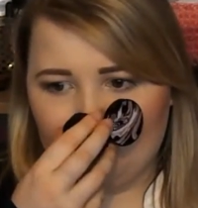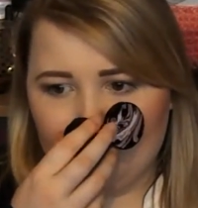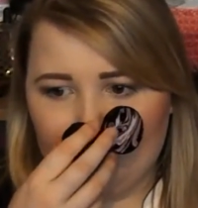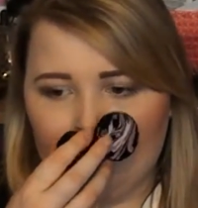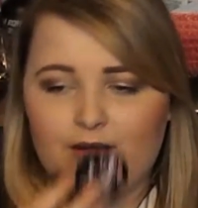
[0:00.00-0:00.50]

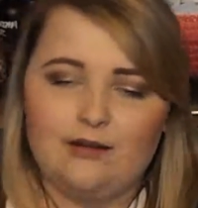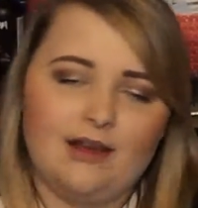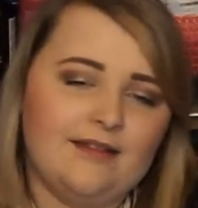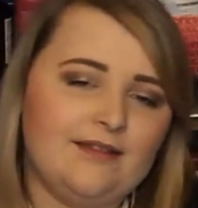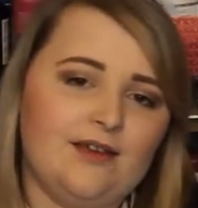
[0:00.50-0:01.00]
Oh,
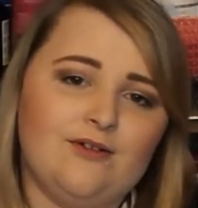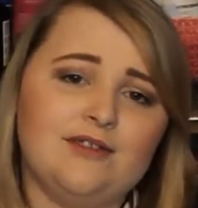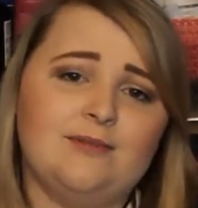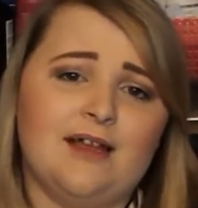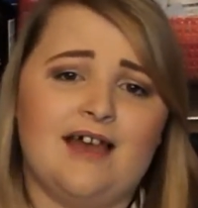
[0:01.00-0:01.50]
and they all
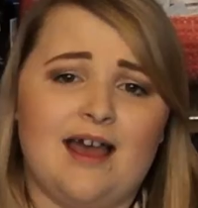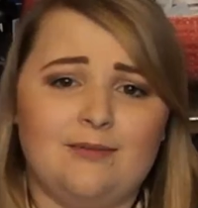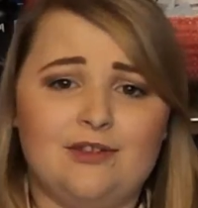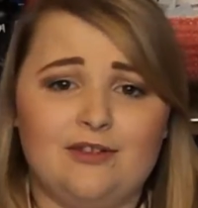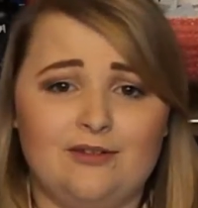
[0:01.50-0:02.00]
smell
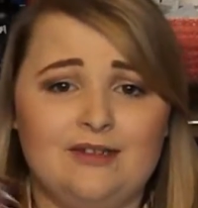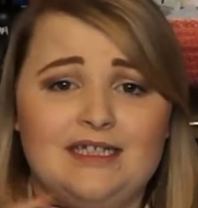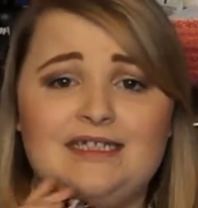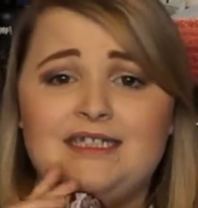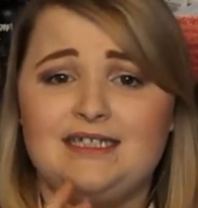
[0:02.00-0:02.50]
absolutely
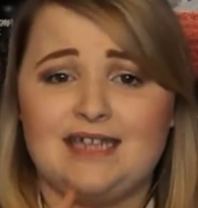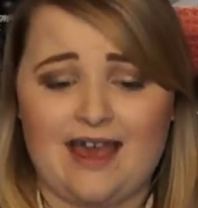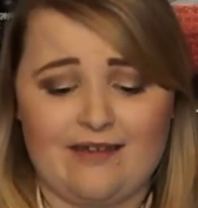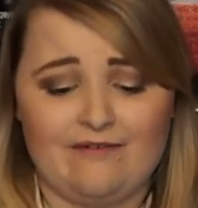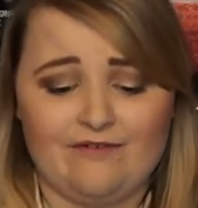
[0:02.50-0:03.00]
to
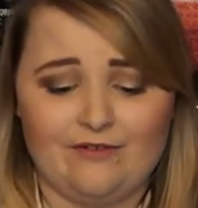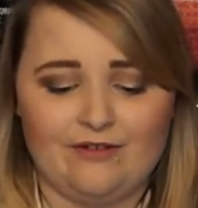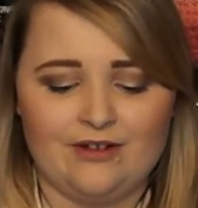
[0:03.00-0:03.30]
die for.